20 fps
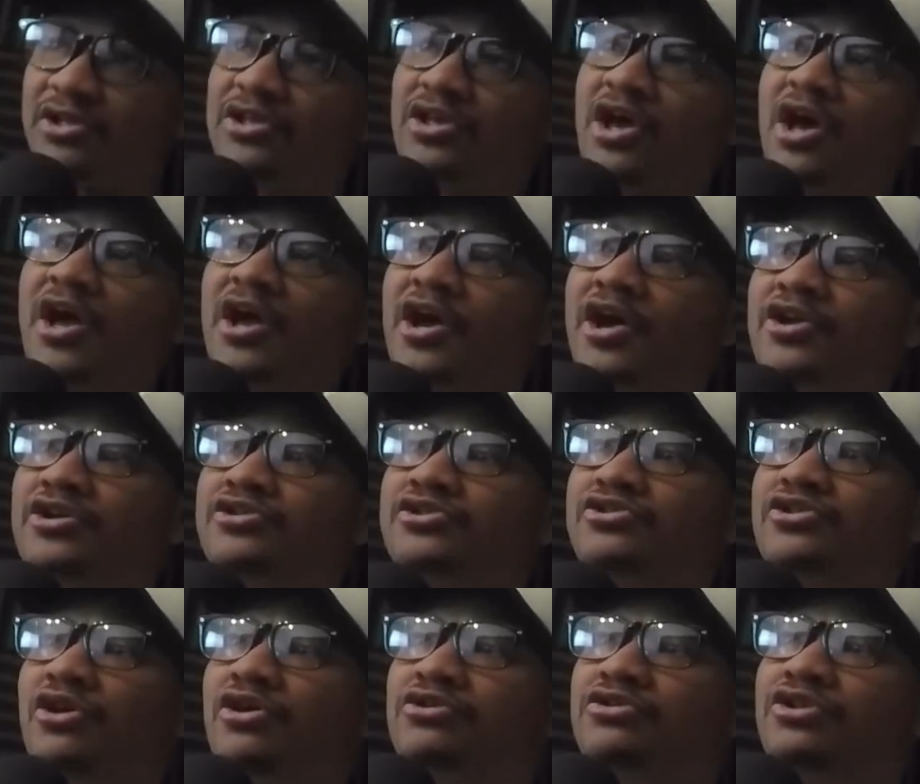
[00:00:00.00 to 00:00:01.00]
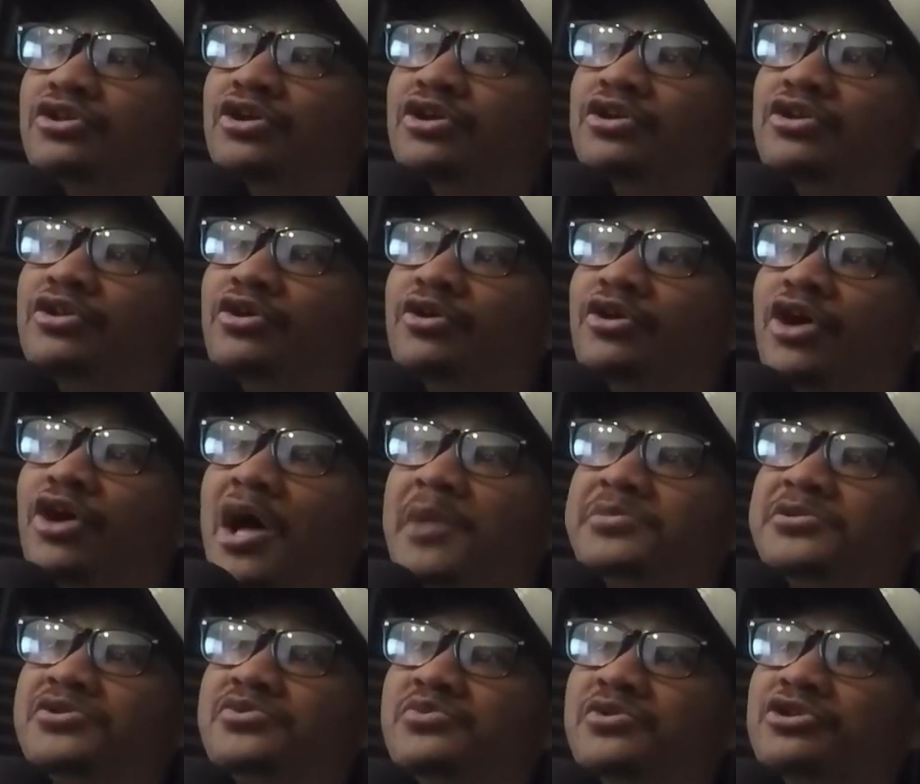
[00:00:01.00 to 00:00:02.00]
got assaulted, and the cops
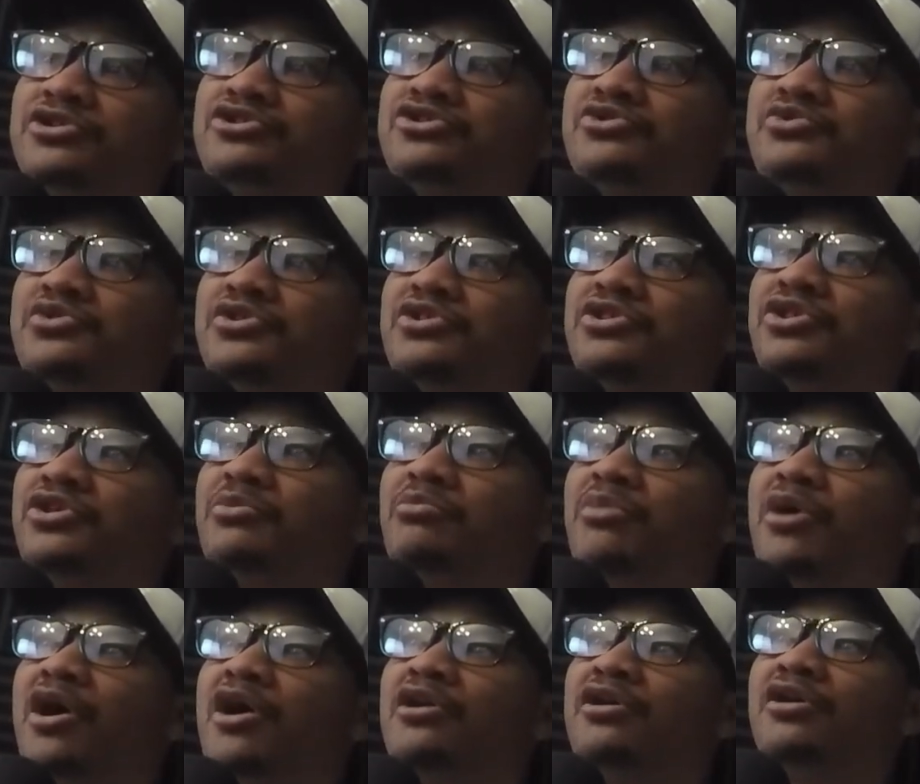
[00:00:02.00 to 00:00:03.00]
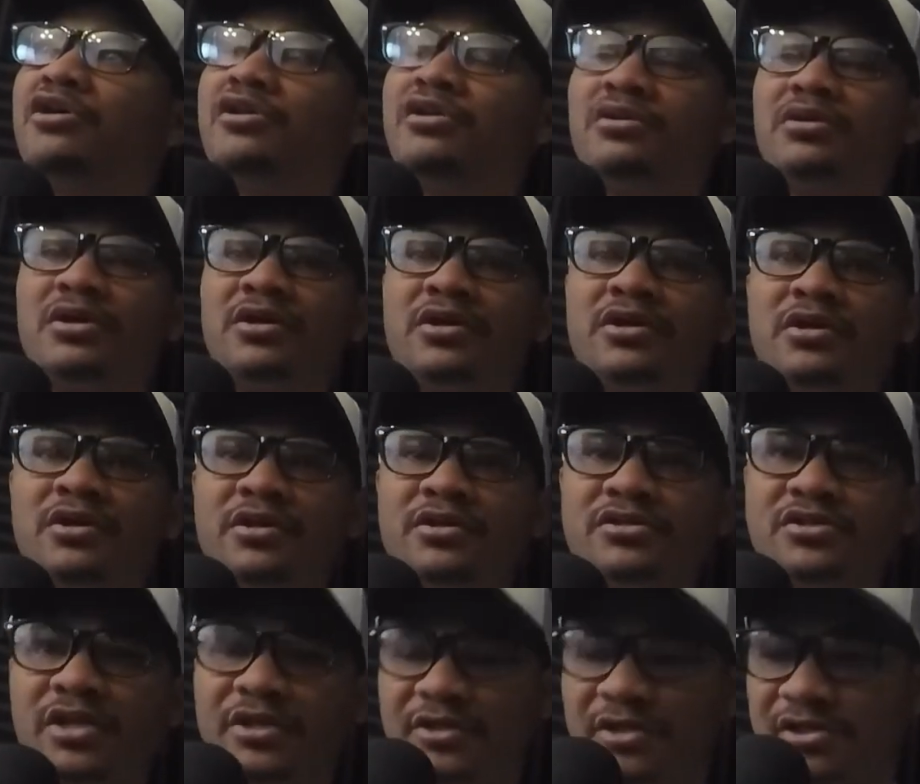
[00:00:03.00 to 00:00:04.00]
don't want to do anything about it. It's
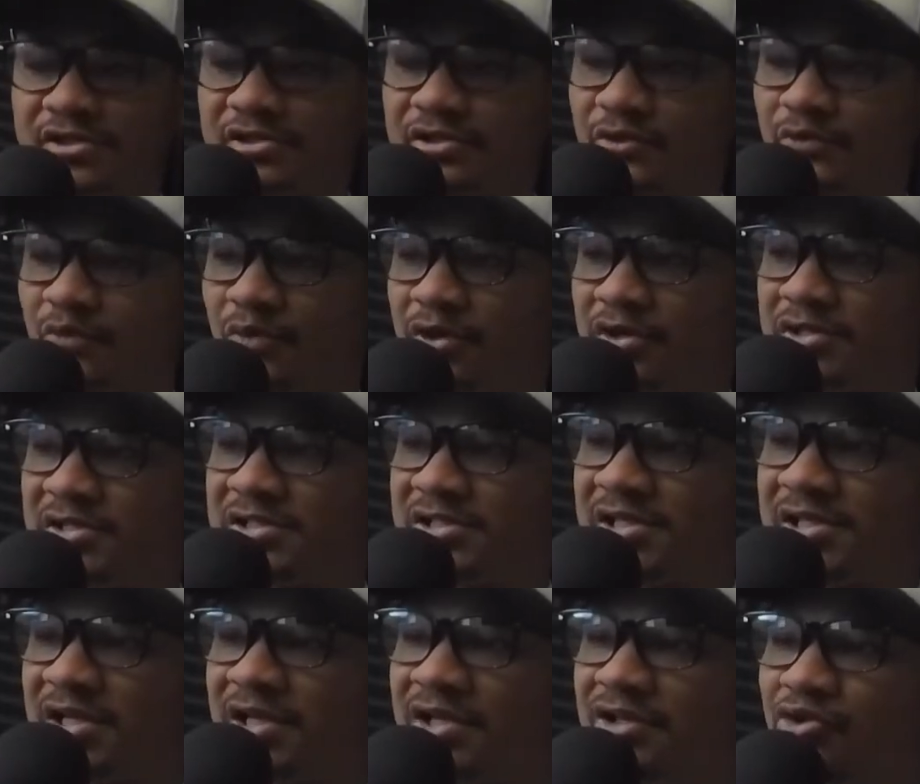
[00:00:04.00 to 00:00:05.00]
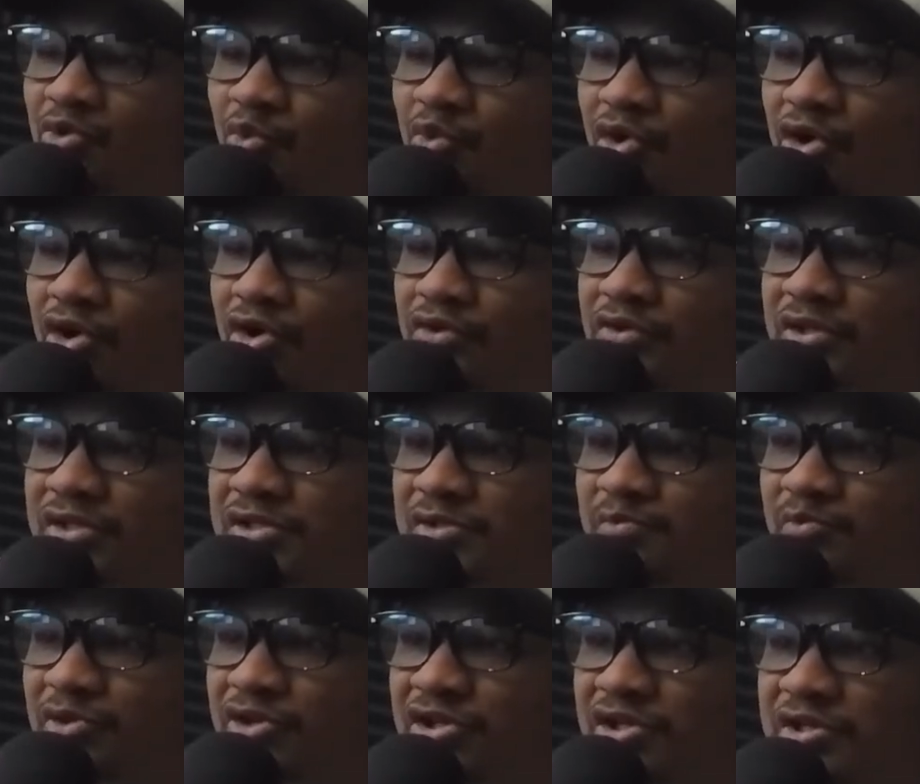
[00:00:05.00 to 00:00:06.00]
like, this is the worst city in the world. This
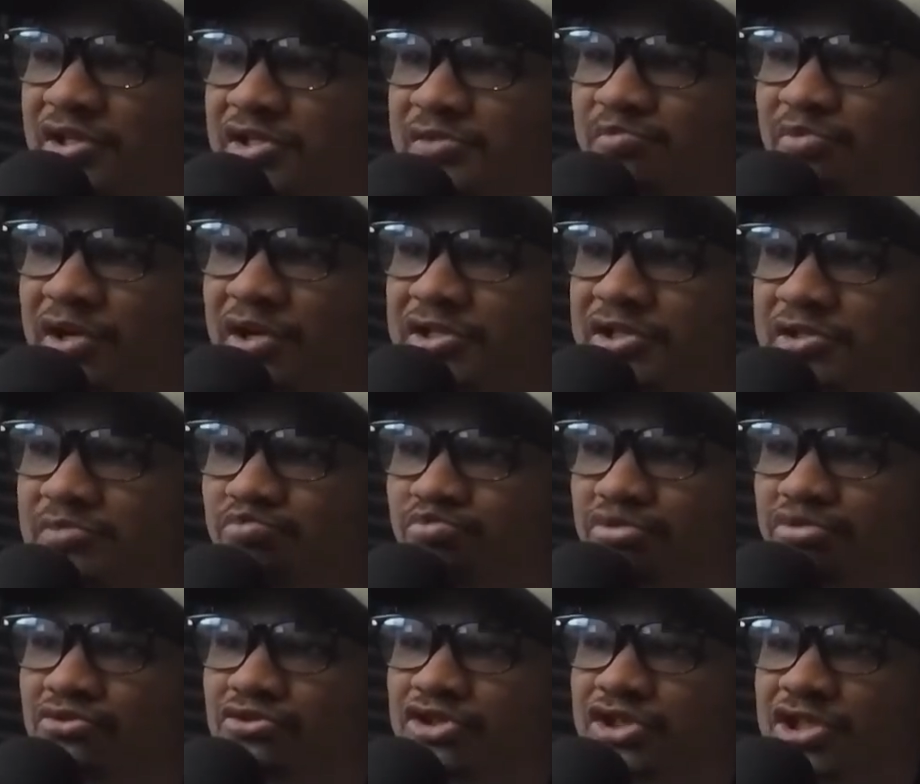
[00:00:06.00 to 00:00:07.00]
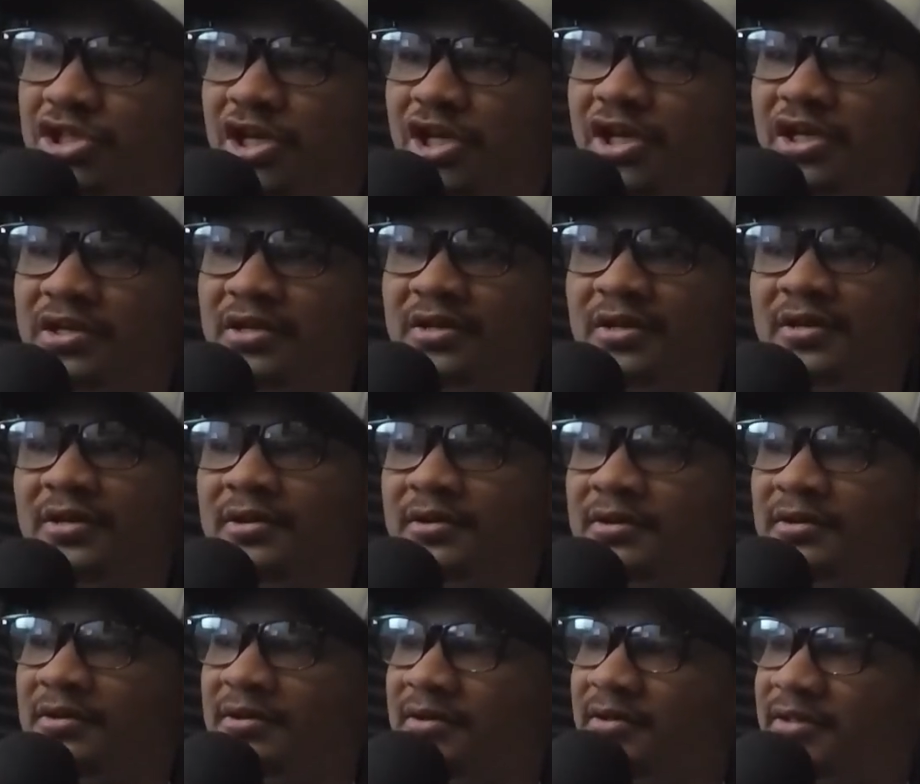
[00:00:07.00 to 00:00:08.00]
place is bullshit.
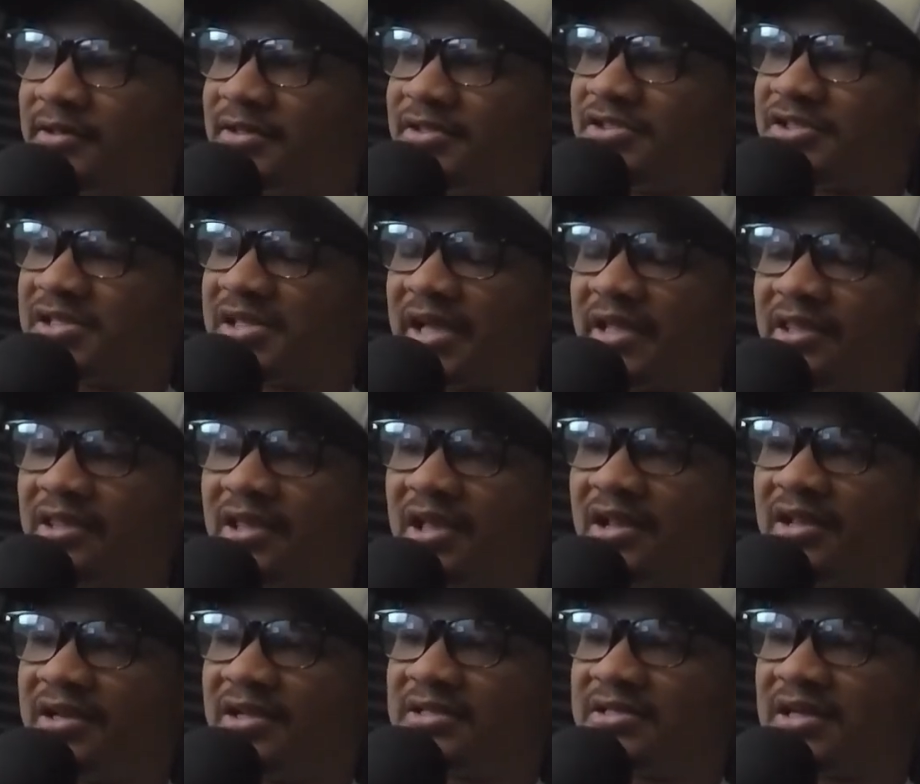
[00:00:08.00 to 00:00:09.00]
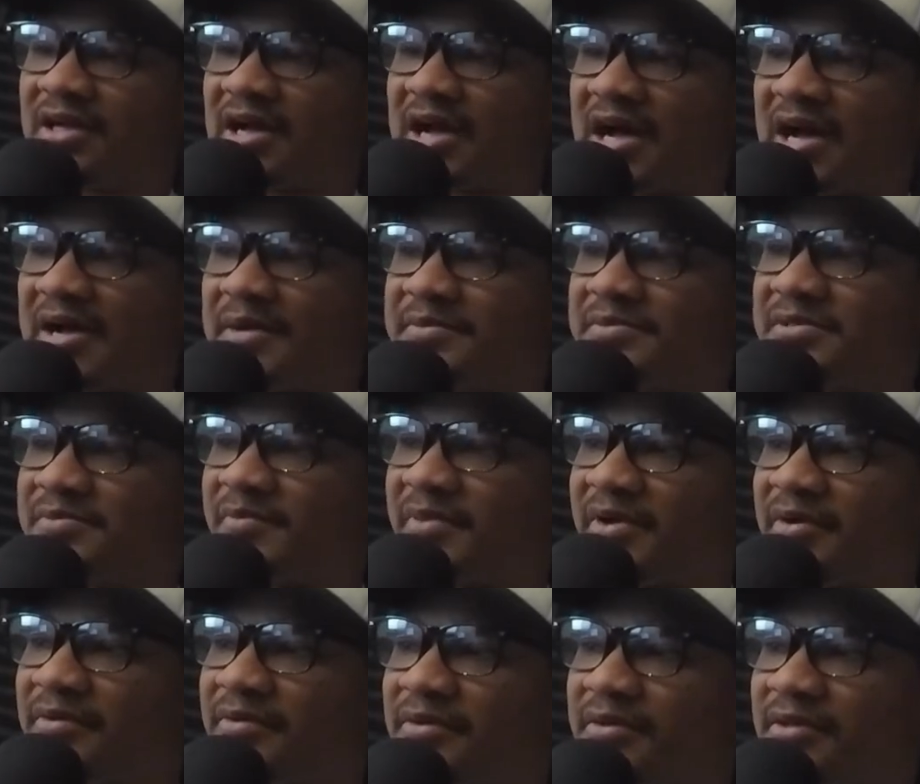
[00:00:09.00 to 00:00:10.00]
And he's just like yelling at the cops
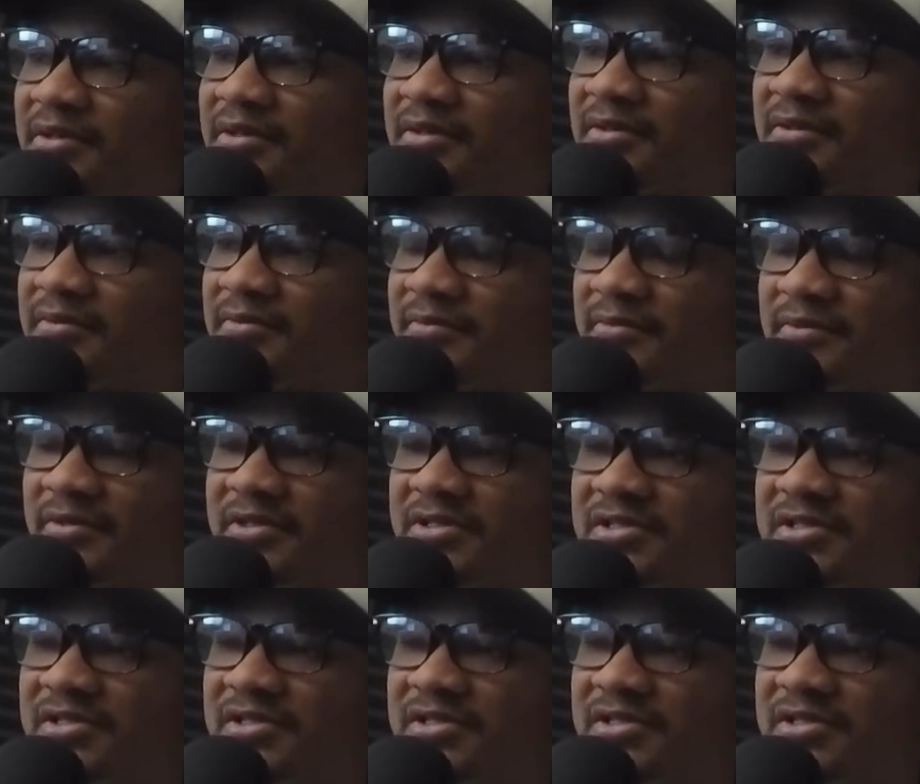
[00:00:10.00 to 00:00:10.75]
about, he's